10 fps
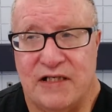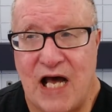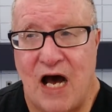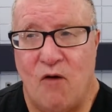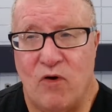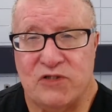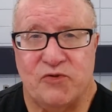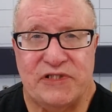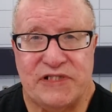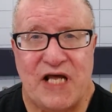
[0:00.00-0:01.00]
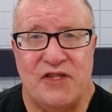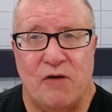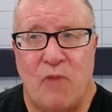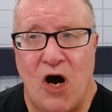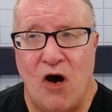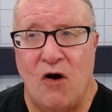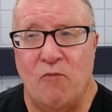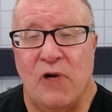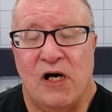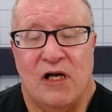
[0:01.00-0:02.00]
Now, once we send them
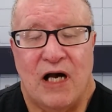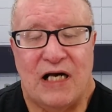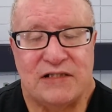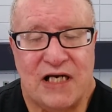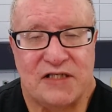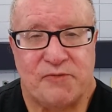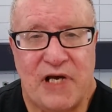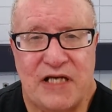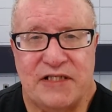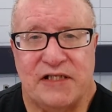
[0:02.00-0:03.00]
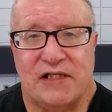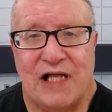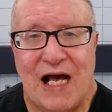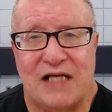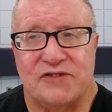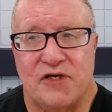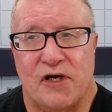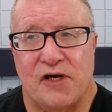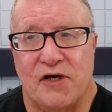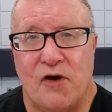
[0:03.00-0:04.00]
home, as I explained in class, they're
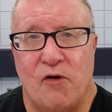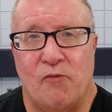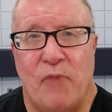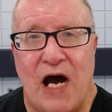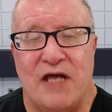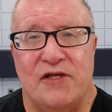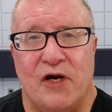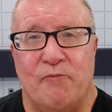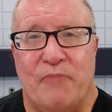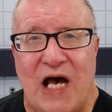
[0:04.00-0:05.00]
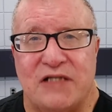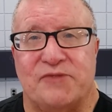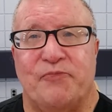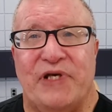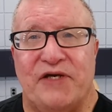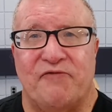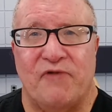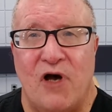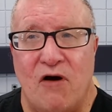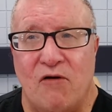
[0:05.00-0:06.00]
going to go by their best peak
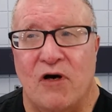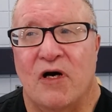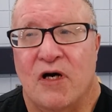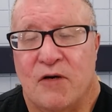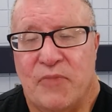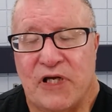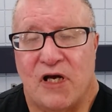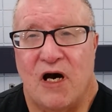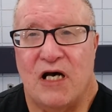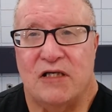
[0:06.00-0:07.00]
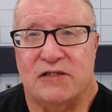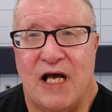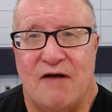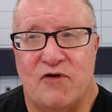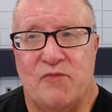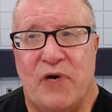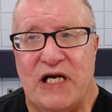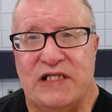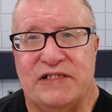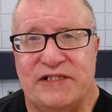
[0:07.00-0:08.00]
flow, because
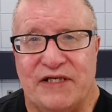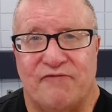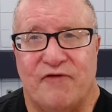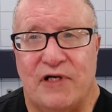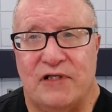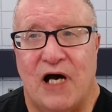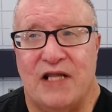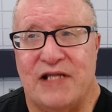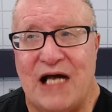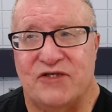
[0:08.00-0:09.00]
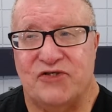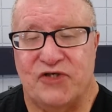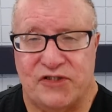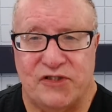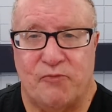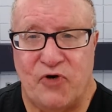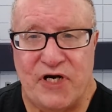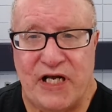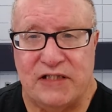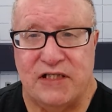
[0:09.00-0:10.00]
everybody's different. That's just a
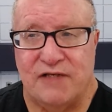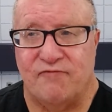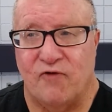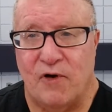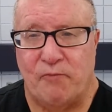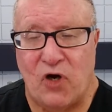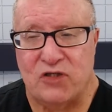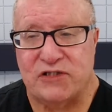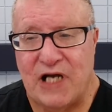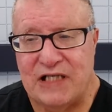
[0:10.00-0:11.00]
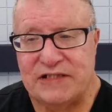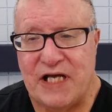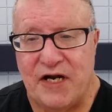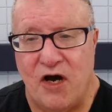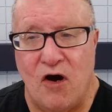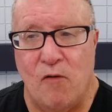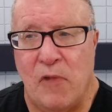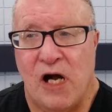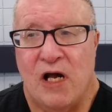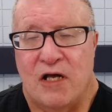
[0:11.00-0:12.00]
predicted. For a person I send
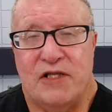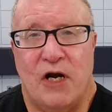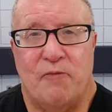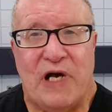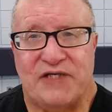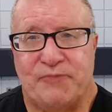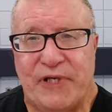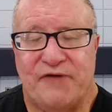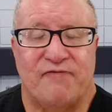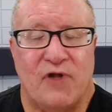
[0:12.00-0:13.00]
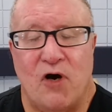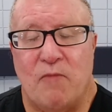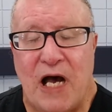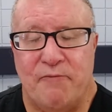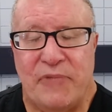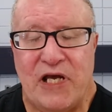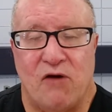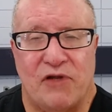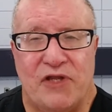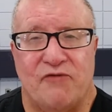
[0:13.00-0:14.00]
home, their best peak flow might be
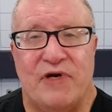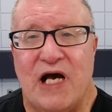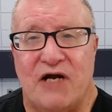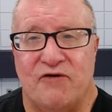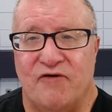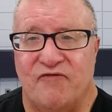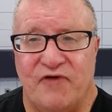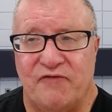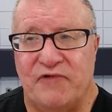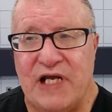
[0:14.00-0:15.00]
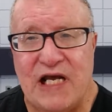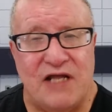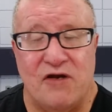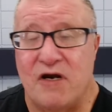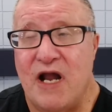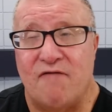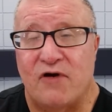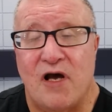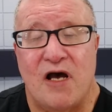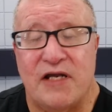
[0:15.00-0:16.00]
only 350, and they're never
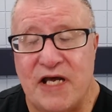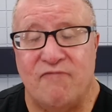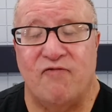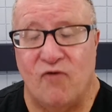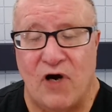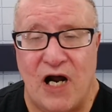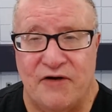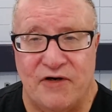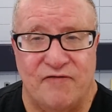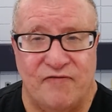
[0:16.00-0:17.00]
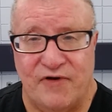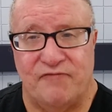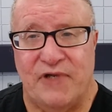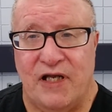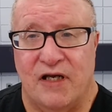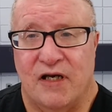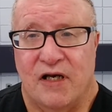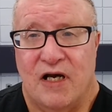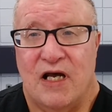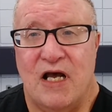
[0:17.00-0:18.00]
going to get 450
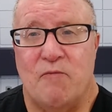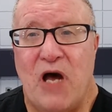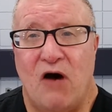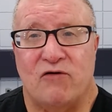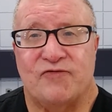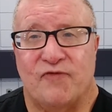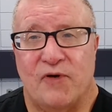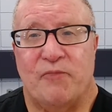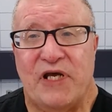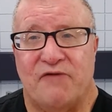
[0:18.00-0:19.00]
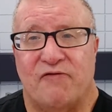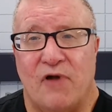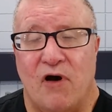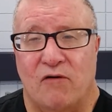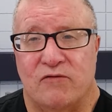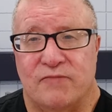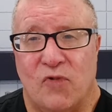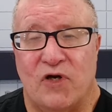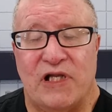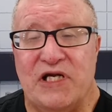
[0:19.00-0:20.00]
mLs for a peak flow,
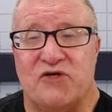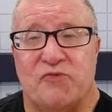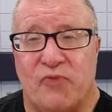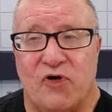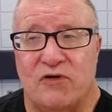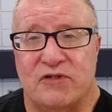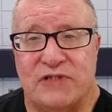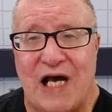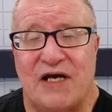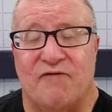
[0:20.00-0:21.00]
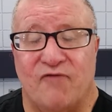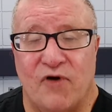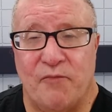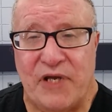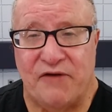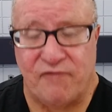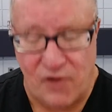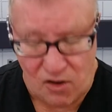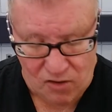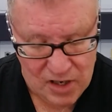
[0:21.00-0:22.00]
or liters per second for a peak
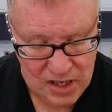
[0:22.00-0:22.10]
flow.